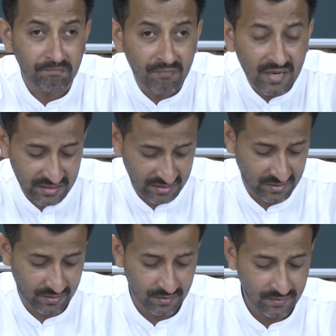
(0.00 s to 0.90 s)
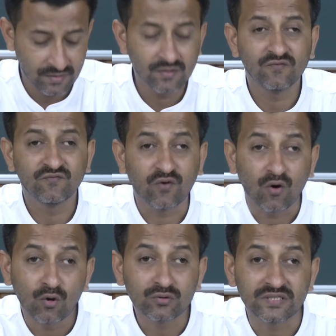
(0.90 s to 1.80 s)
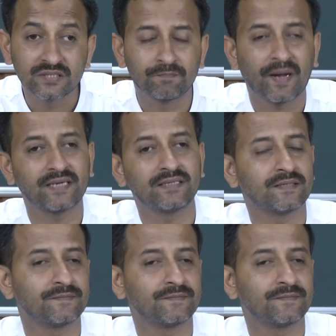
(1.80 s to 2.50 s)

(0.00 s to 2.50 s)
must follow this pattern.